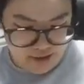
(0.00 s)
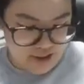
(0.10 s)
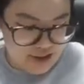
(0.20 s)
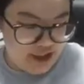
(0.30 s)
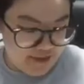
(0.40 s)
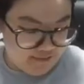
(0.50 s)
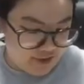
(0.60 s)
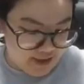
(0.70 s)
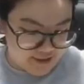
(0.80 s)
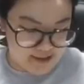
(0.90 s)
Shape
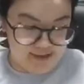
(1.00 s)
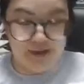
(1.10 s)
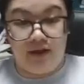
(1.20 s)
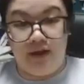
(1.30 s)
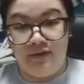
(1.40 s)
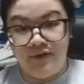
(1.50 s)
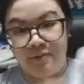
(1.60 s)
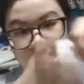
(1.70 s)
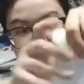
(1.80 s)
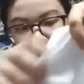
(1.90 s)
Flex off the
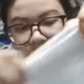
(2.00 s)
bolt